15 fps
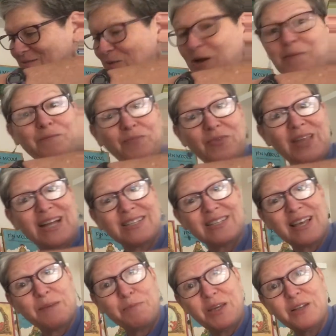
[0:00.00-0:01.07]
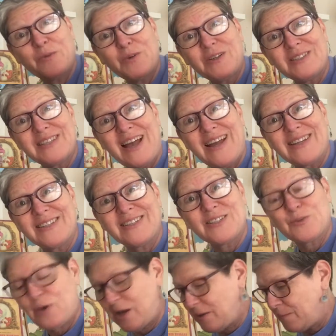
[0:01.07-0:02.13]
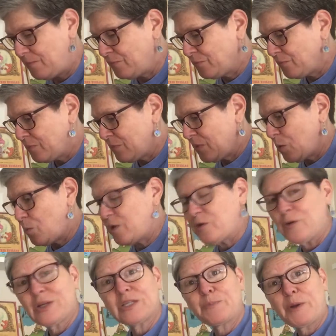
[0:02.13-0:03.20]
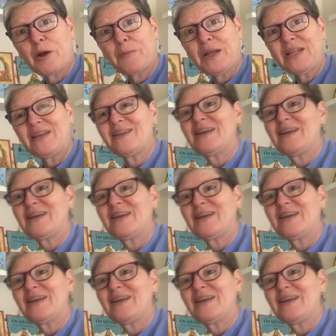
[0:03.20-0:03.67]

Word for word: Well, that's like being a real scientist, right? When you're experimenting,